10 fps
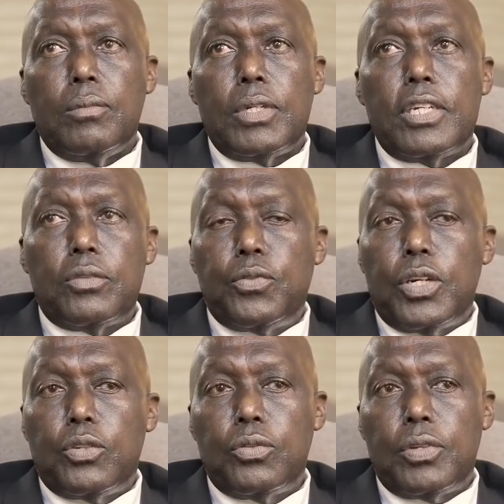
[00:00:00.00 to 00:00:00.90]
But just
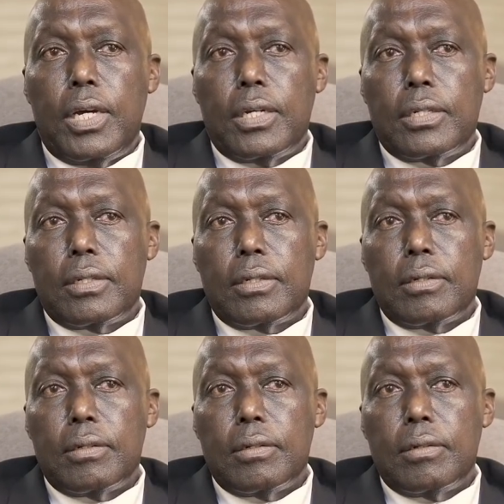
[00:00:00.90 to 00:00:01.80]
before I could start,
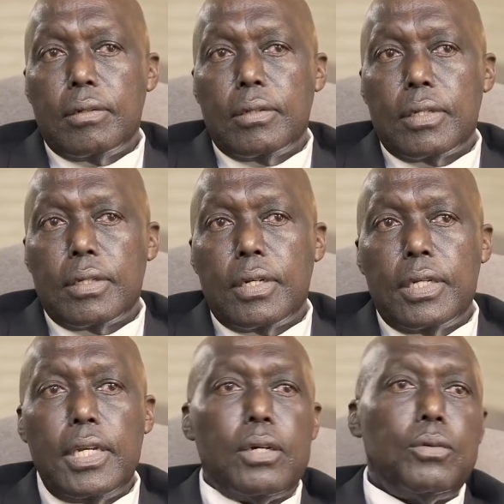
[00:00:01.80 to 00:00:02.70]
uh,
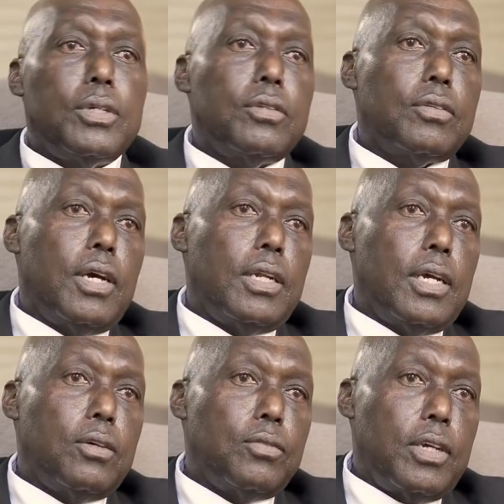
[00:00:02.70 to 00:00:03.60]
Kenya Airways
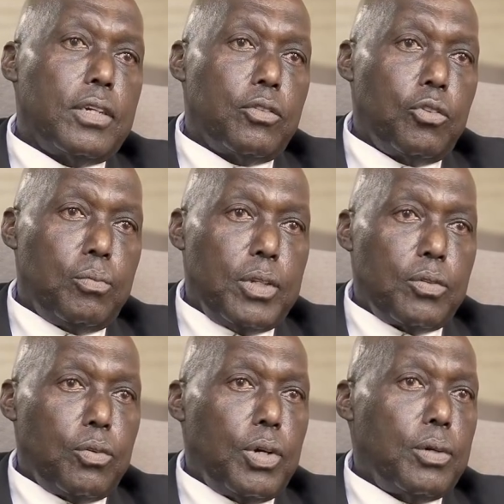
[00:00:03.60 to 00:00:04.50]
announced their recruitment.
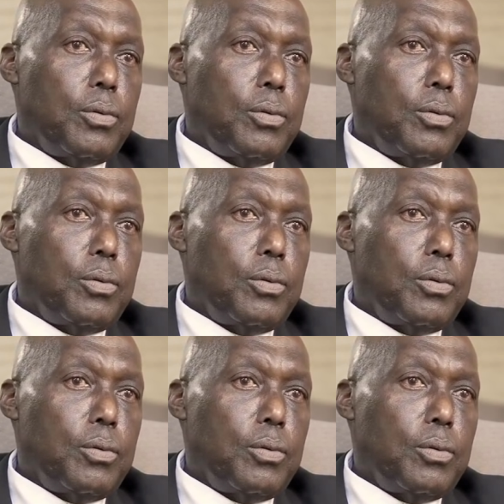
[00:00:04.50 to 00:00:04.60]
So